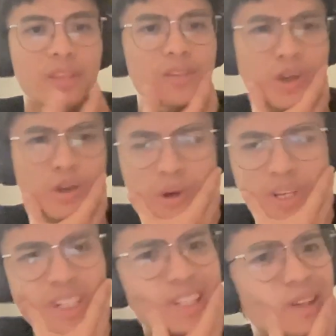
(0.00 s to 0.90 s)
So I
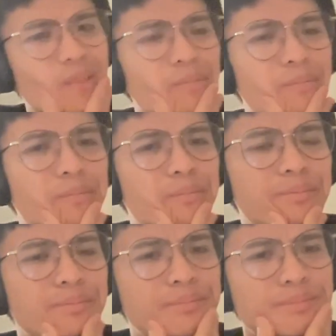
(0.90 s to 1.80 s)
wanted kind
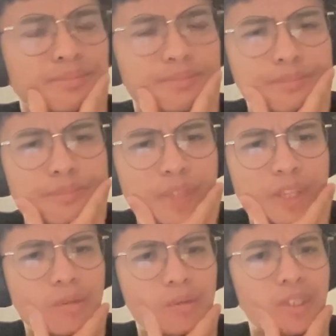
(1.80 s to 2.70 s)

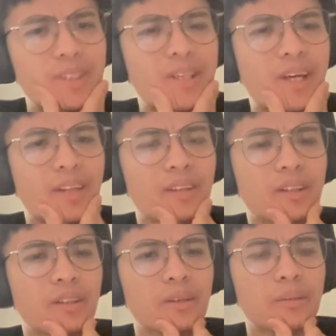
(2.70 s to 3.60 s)
of wanted that
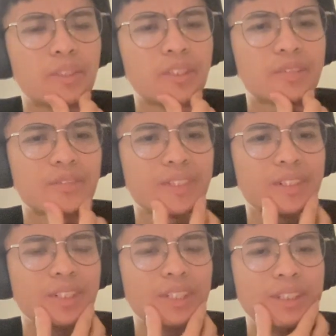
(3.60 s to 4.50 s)
change of
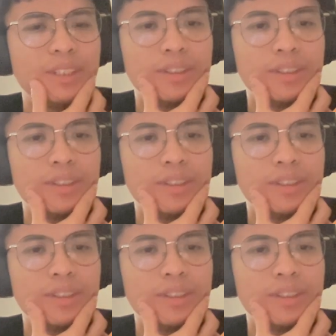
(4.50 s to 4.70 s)
scenery.